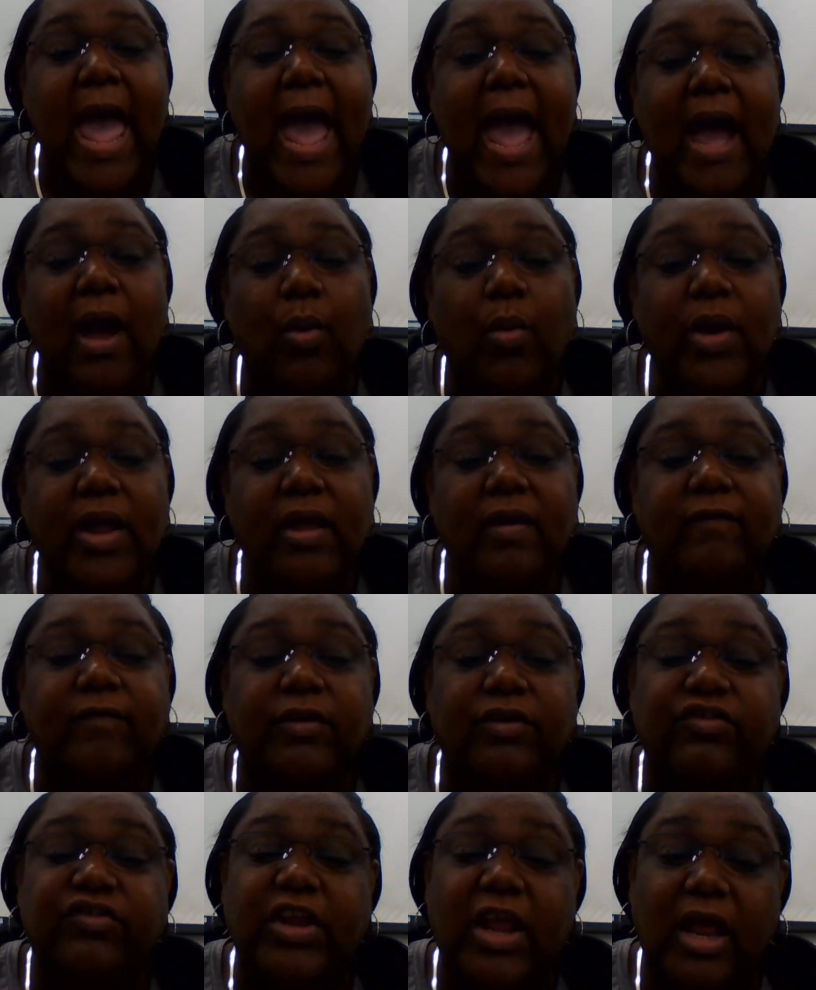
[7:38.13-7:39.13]

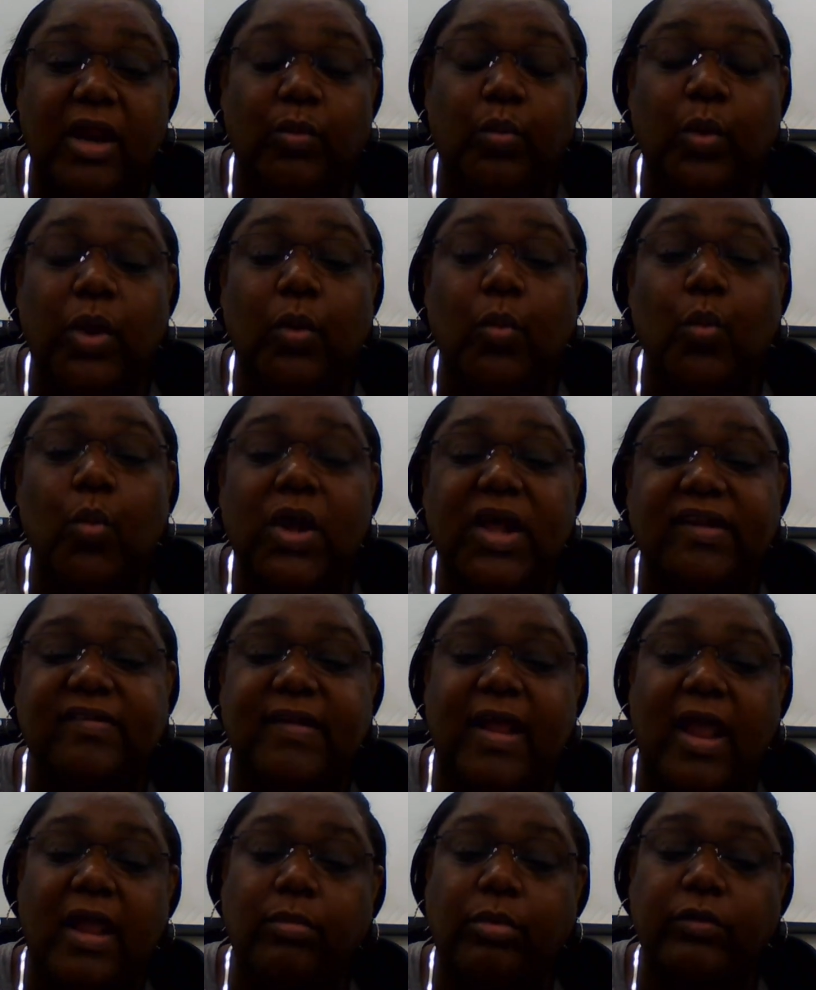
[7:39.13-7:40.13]
However, Chadwick was
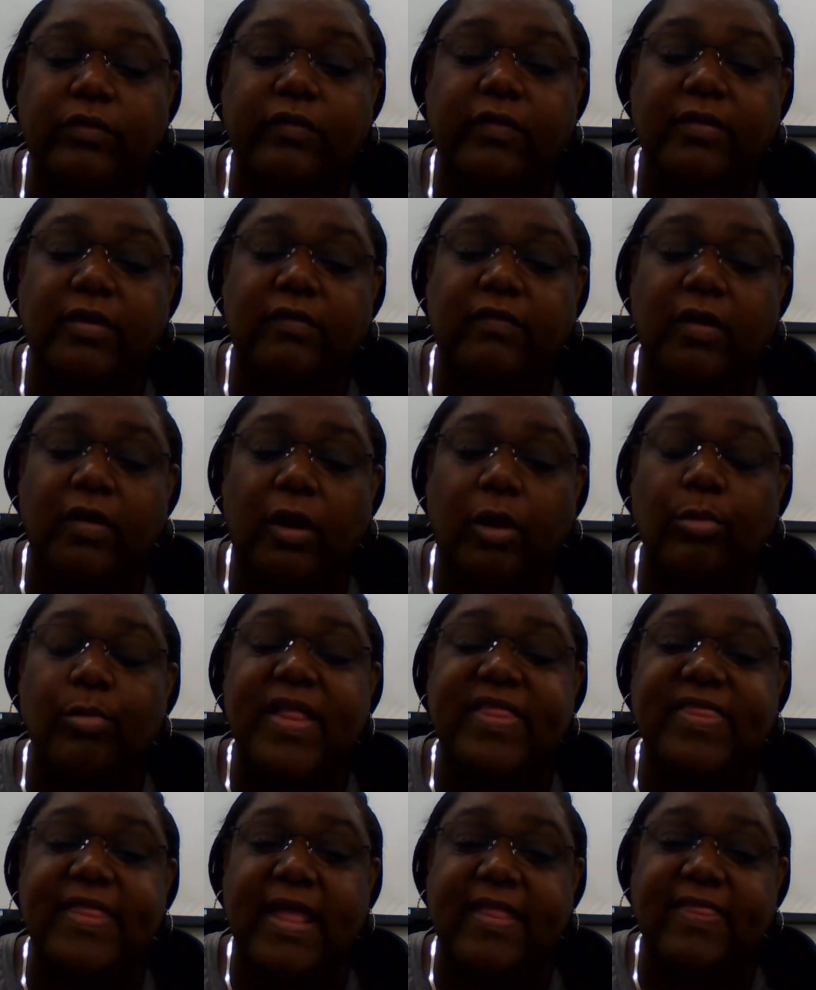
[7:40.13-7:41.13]
able to
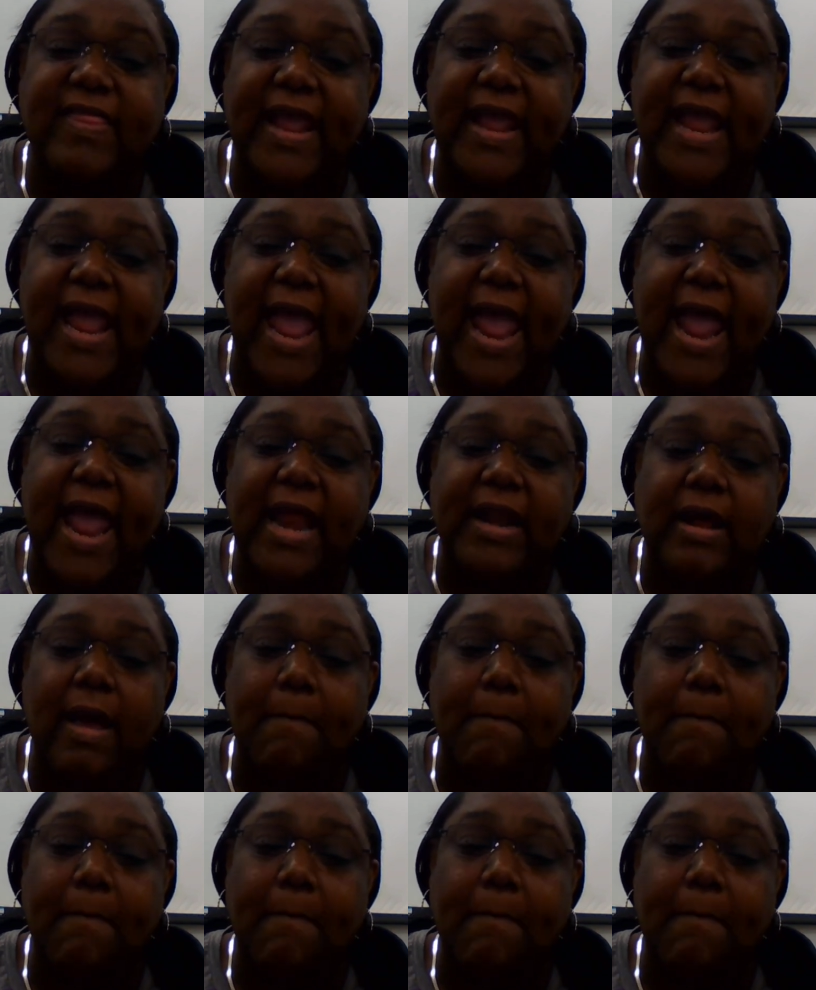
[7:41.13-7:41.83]
determine that they had